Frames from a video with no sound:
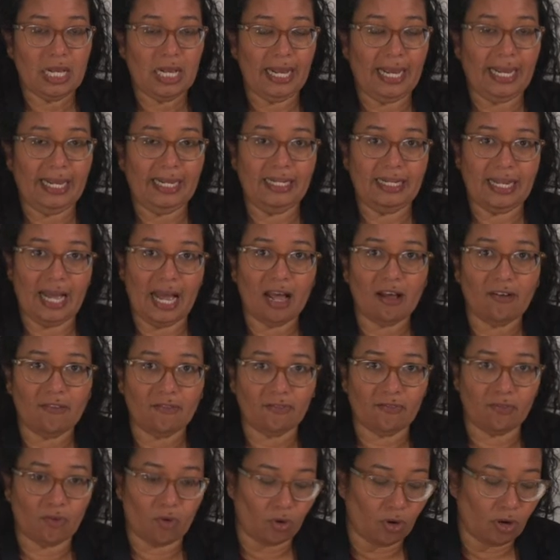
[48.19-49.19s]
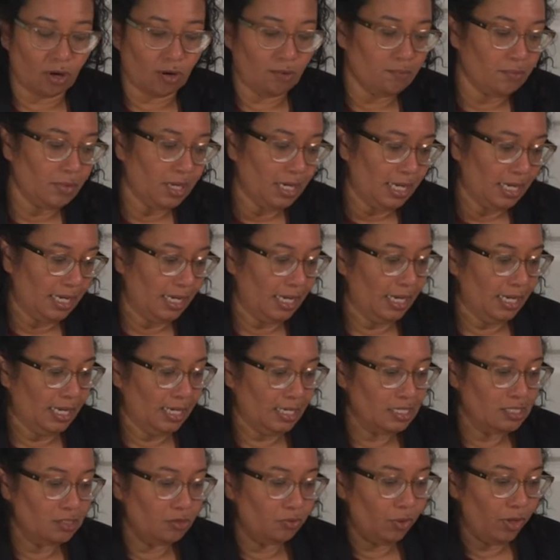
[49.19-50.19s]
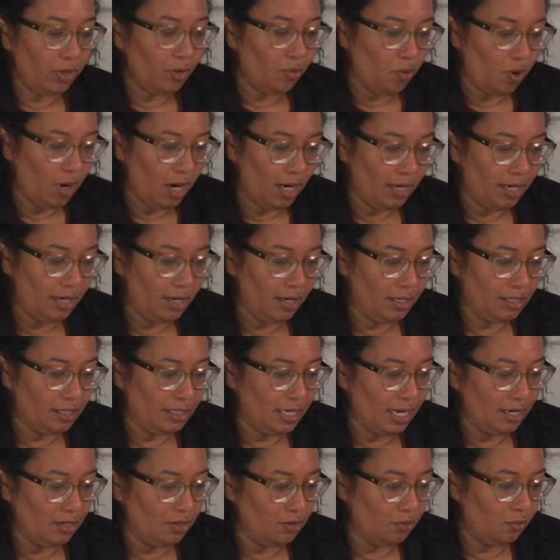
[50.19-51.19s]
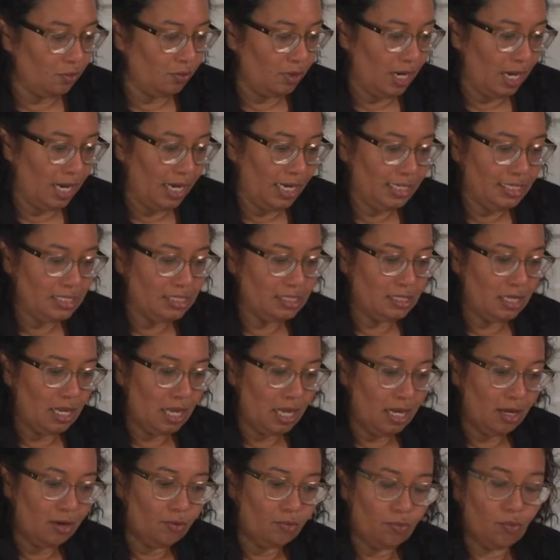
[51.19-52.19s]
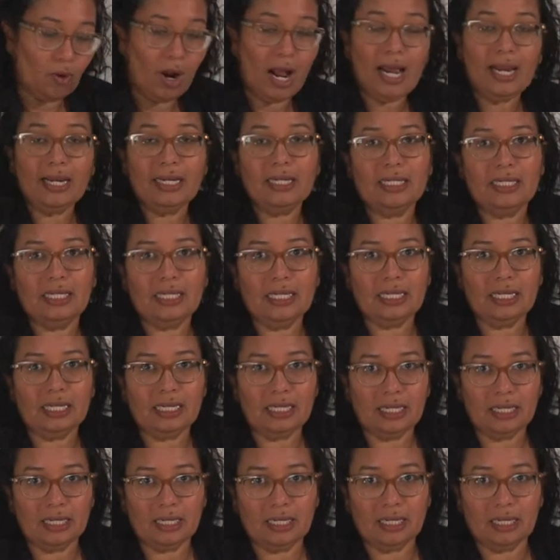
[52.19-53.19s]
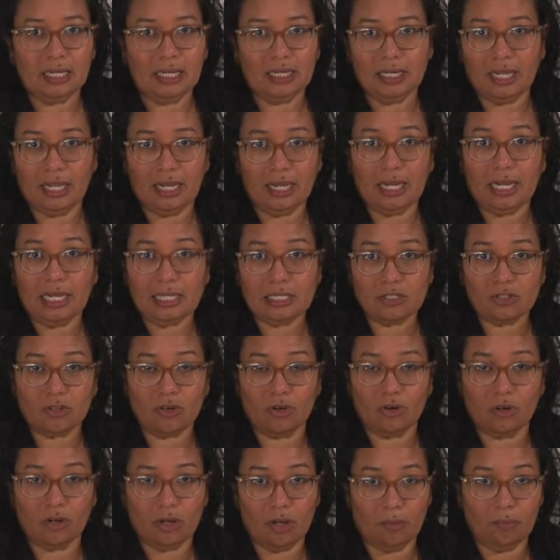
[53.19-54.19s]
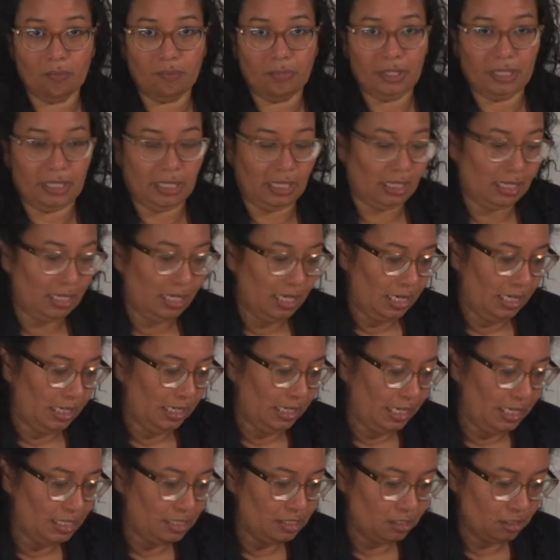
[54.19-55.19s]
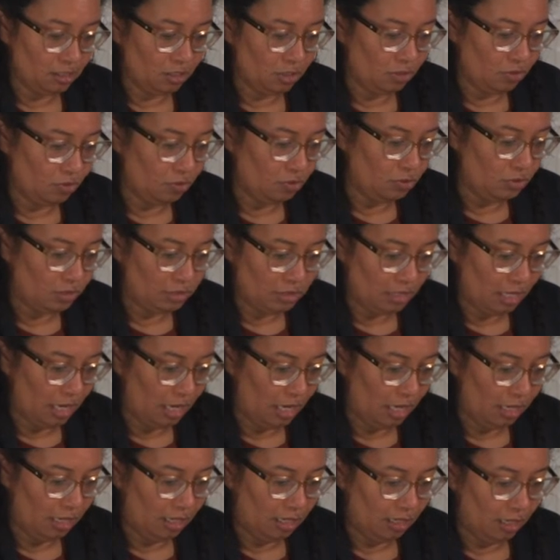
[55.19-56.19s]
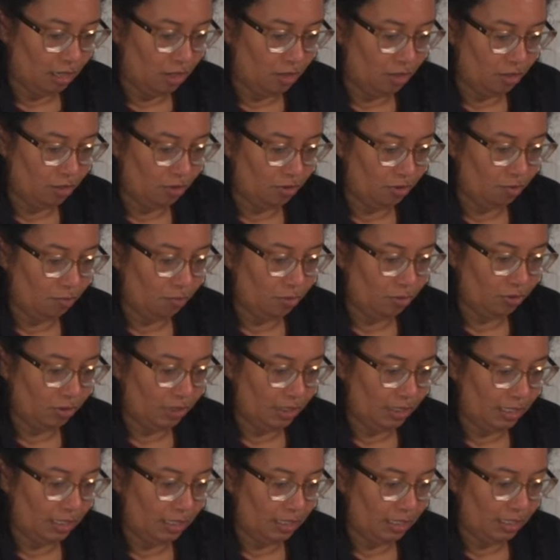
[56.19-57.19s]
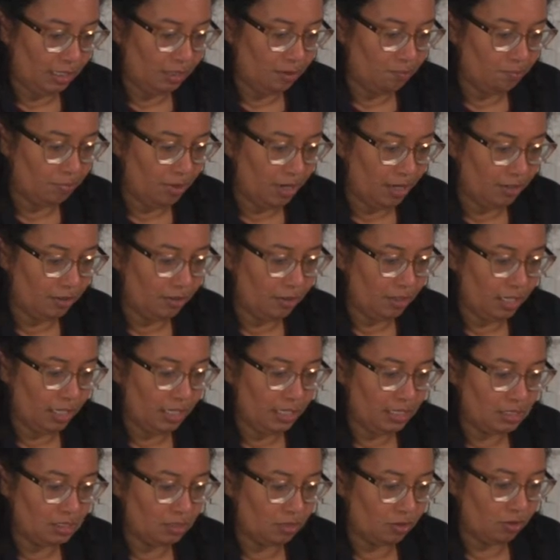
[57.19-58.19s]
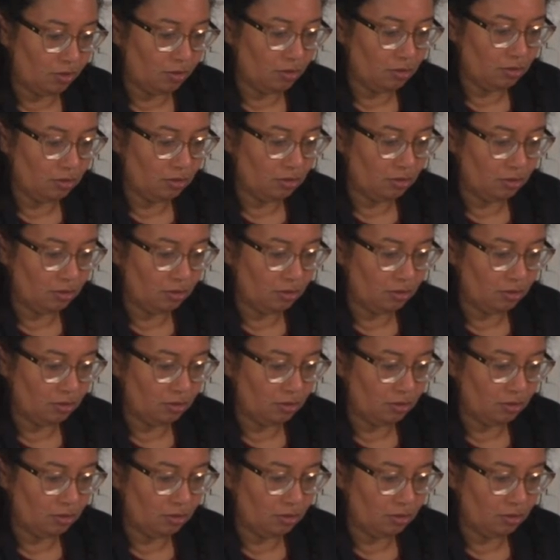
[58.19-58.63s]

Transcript: In that form, it is required that you guys write the escrow company. Let's use our normal Inland Empire escrow.